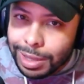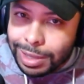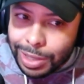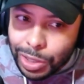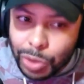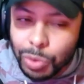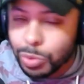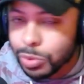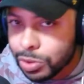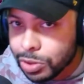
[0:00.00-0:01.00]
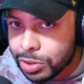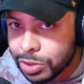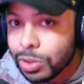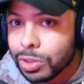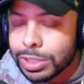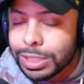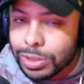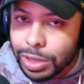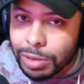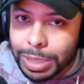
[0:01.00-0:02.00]
huge surge that they're
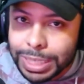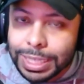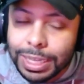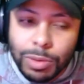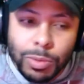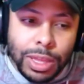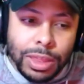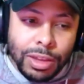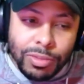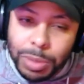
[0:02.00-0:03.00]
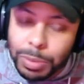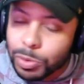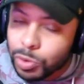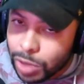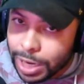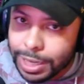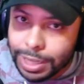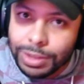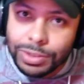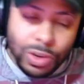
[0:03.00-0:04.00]
going to be dealing with of people trying to get
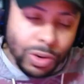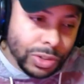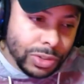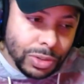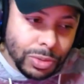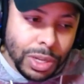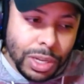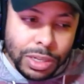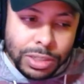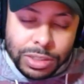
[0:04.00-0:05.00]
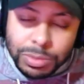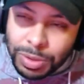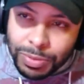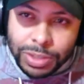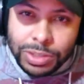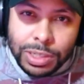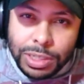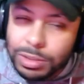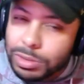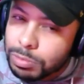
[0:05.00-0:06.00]
these cards. So just be
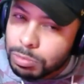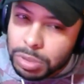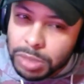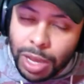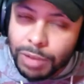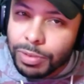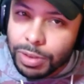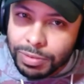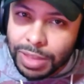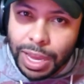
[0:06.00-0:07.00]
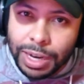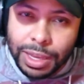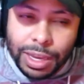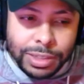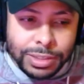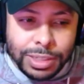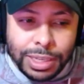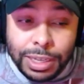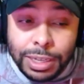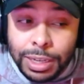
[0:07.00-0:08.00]
vigilant, be mindful of that, guys.
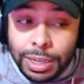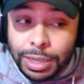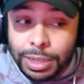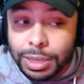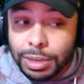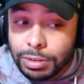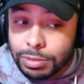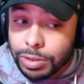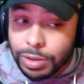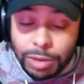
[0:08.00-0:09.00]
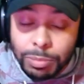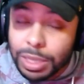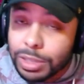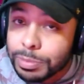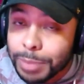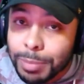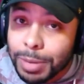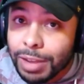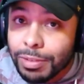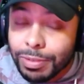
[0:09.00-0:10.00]
And you know, you're going to be
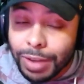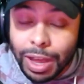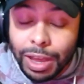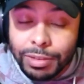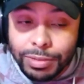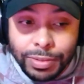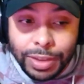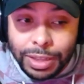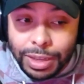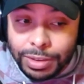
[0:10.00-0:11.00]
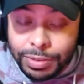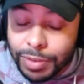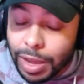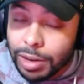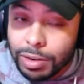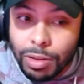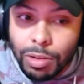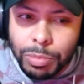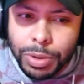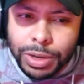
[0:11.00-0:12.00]
spamming F5, and that's fine and all,
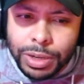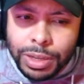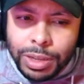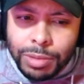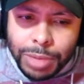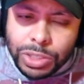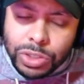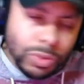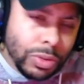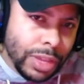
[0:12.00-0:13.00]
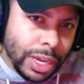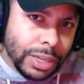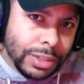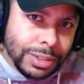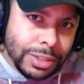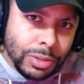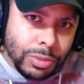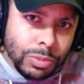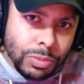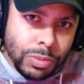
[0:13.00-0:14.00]
but make sure that
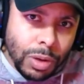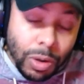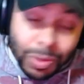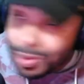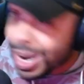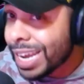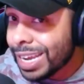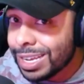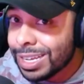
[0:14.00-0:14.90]
you are ready.